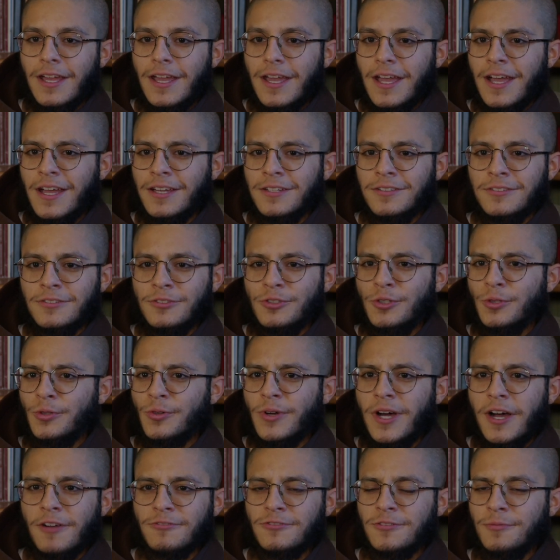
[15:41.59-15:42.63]
And you don't
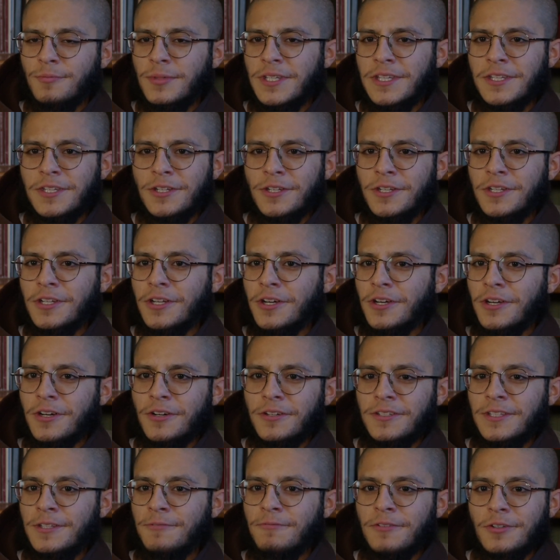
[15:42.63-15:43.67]
have to be
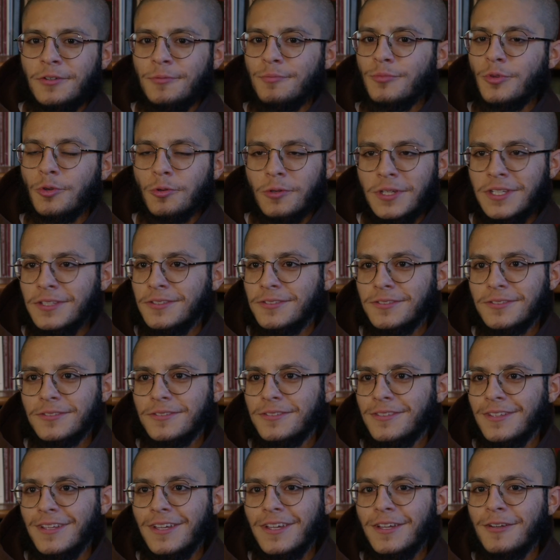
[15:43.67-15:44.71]
even a priest.
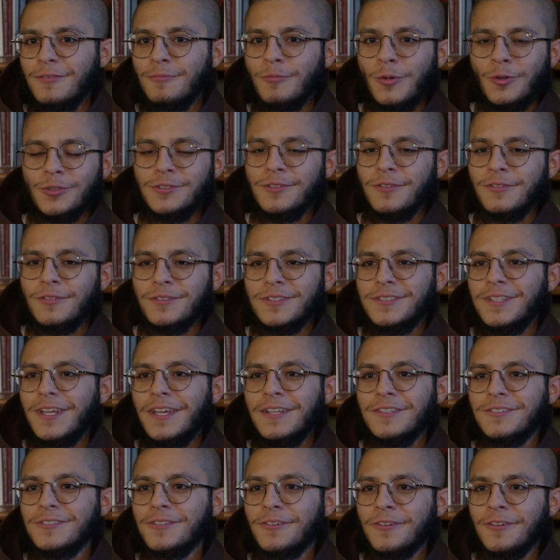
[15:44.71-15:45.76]
Most of the
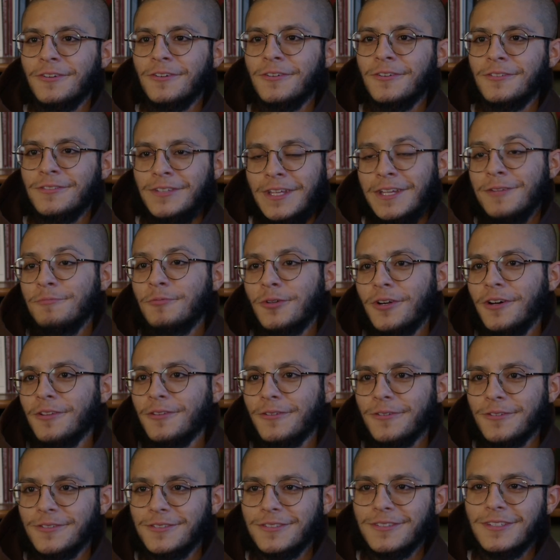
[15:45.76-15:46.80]
saints are lay
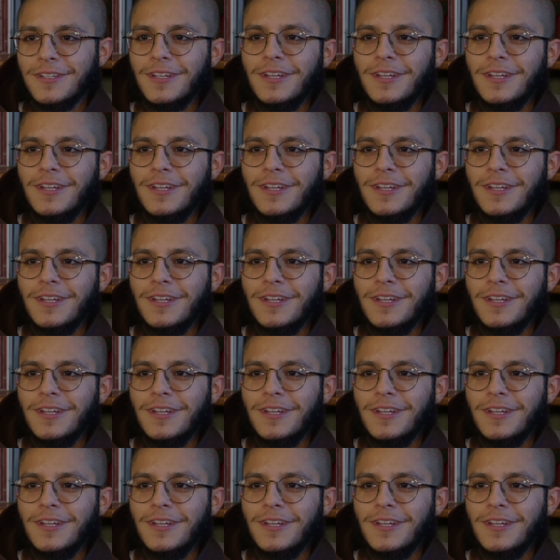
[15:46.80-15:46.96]
brothers.